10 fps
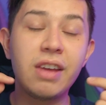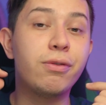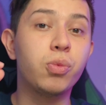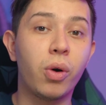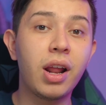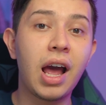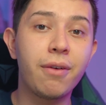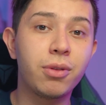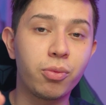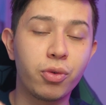If you want to
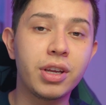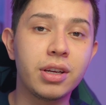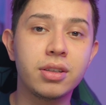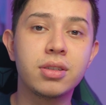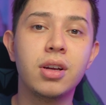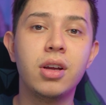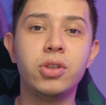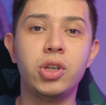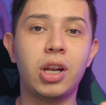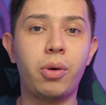have them read,
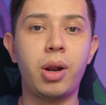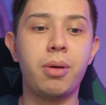you're going to want